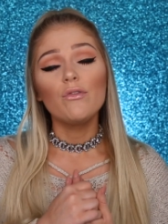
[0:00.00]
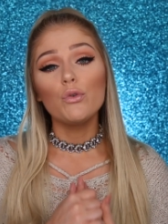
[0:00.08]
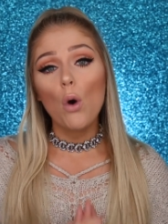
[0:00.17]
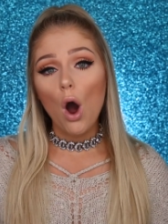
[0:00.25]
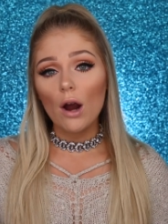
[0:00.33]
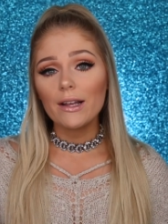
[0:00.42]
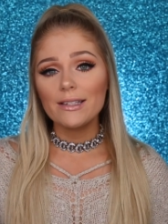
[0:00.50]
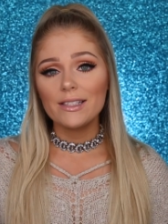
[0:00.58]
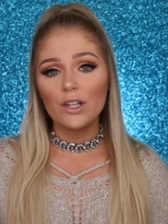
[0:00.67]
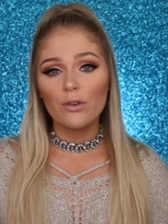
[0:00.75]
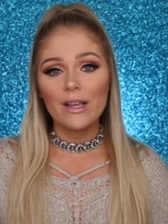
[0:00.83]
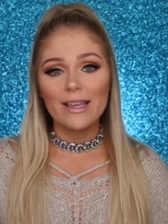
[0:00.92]
if you are
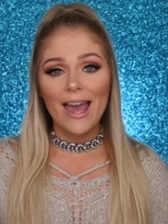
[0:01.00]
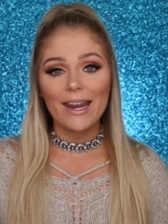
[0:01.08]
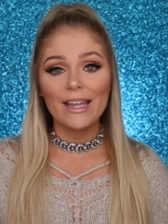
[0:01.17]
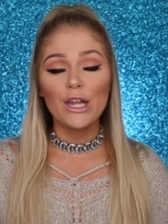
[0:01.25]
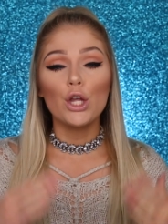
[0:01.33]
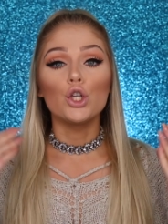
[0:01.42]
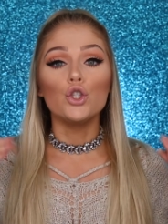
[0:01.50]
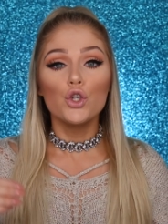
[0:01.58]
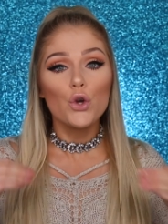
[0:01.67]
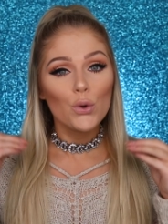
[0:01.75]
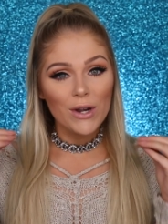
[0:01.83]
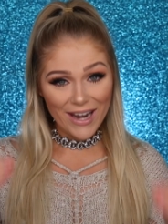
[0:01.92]
considering getting it,
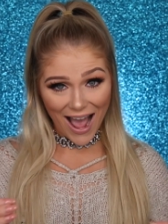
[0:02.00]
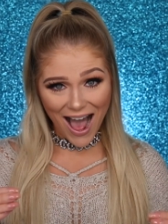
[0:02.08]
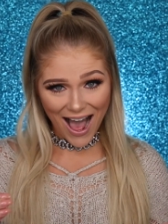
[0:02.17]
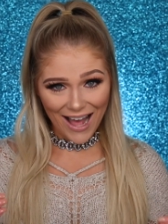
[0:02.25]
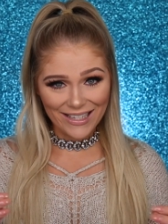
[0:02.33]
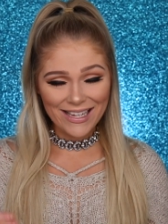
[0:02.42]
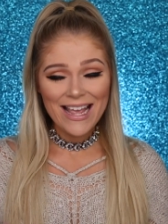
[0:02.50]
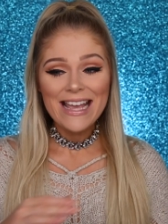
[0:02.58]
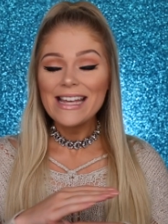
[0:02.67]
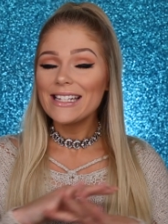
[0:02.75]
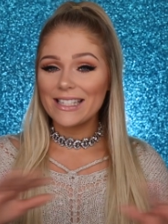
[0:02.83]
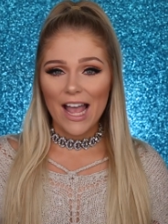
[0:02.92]
do not
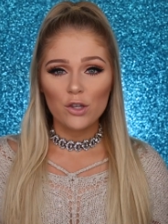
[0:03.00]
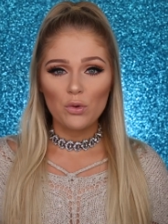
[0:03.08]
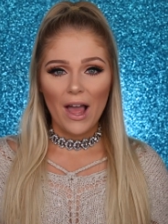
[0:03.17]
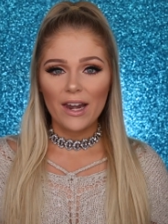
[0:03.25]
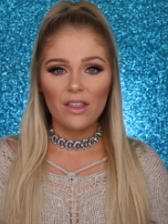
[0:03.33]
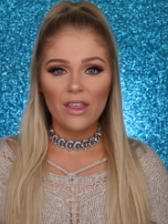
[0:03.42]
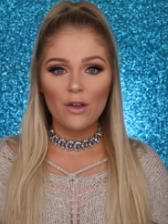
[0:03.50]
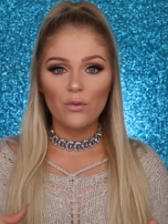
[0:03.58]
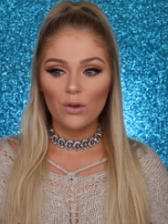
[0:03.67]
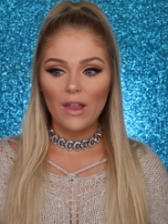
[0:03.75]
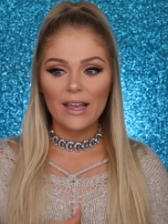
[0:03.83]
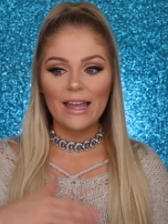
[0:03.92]
schedule anything
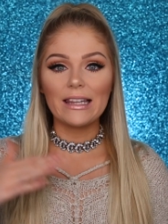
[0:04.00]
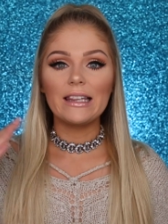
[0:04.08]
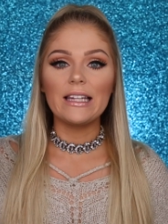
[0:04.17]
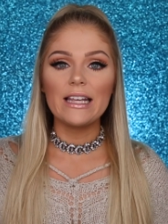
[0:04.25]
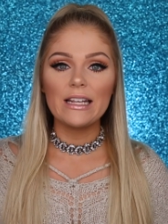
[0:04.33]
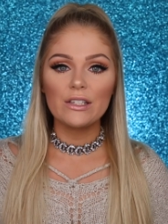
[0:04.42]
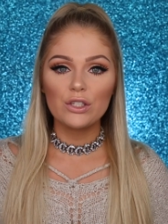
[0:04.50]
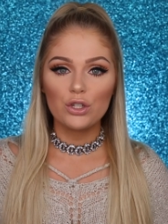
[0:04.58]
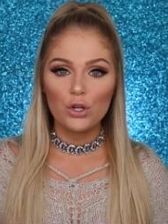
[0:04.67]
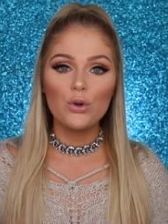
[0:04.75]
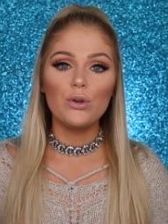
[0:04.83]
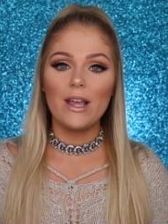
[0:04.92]
for like at
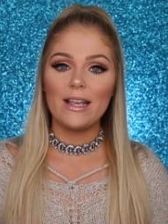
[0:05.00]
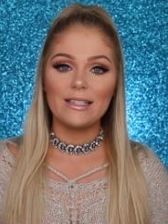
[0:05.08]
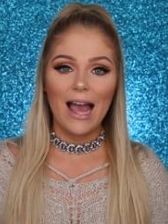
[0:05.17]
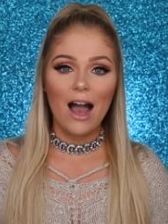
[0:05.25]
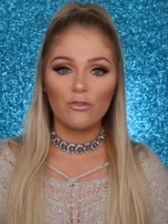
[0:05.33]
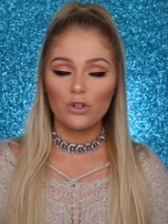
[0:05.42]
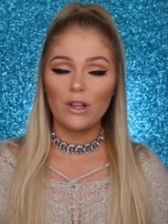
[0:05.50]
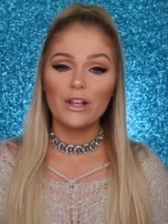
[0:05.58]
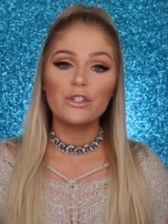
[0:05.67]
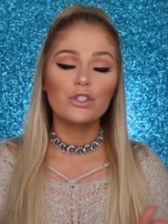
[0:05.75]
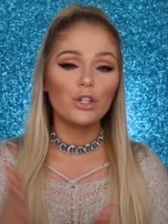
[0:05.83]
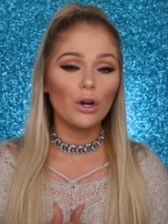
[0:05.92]
least two days after.
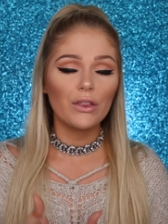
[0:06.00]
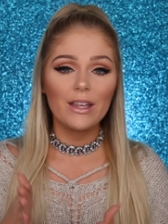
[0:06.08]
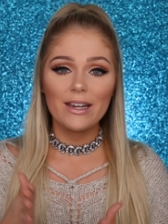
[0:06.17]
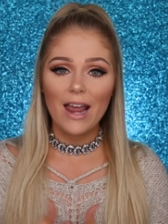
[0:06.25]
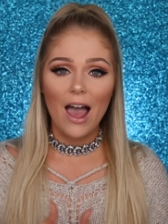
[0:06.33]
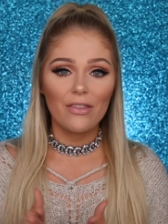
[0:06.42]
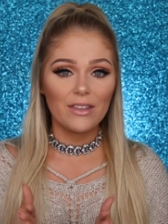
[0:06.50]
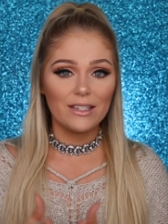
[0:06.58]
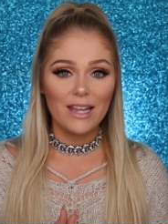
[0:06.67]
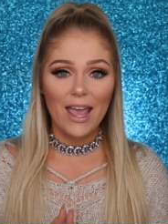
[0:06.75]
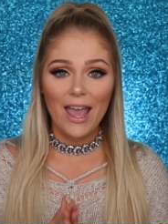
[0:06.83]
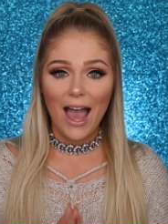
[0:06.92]
Like certainly not the
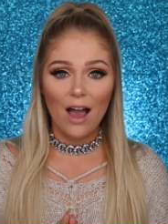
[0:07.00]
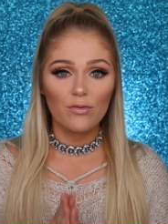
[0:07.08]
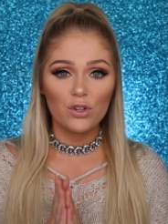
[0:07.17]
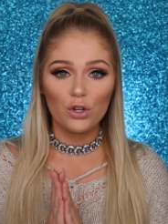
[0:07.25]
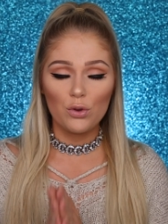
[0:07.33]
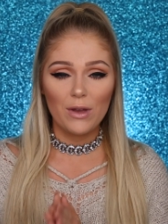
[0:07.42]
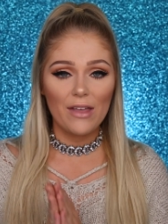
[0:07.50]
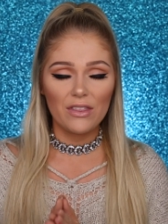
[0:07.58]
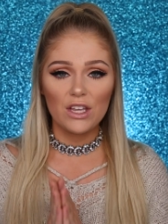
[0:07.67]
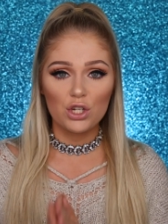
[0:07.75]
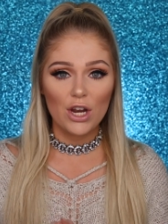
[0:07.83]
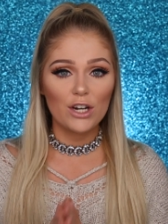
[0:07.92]
day after you
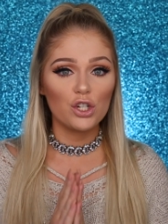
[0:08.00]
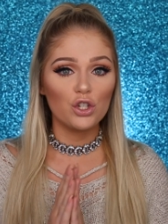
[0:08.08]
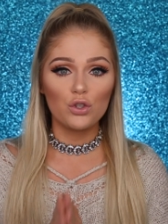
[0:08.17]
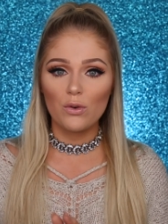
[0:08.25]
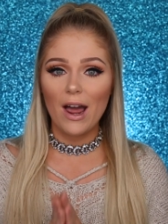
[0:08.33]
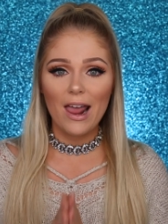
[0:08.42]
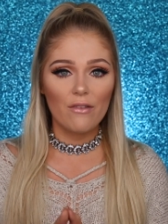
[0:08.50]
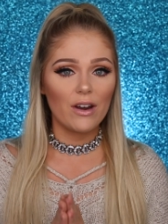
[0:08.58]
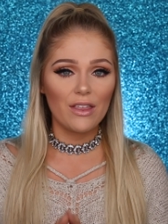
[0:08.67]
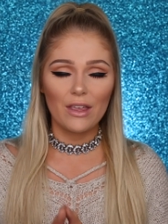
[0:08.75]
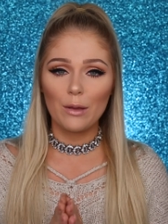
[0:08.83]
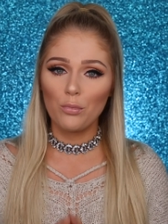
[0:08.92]
get the injections. Do not have
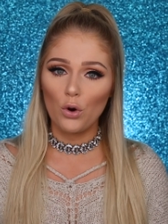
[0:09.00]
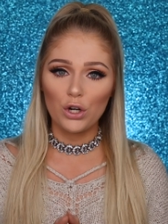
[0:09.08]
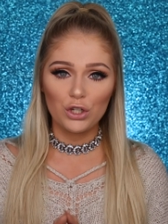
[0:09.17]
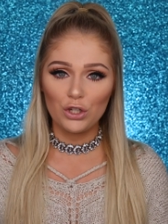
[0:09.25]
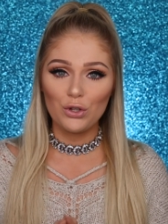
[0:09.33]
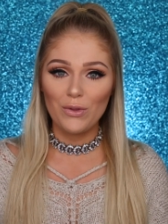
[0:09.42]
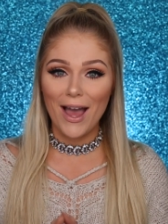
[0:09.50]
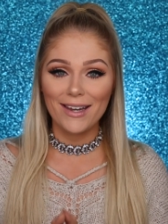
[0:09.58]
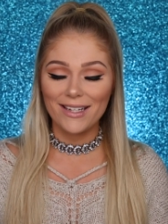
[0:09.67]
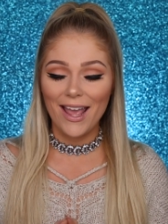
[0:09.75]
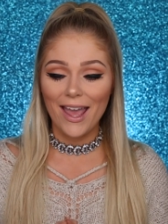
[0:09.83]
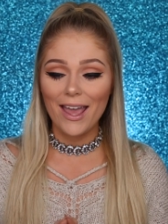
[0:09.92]
anything important to do
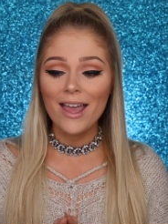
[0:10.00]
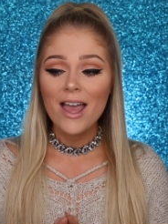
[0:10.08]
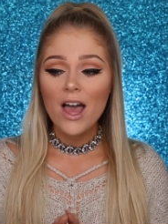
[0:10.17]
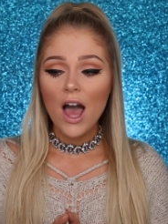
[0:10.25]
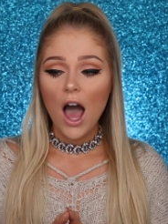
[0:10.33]
that day.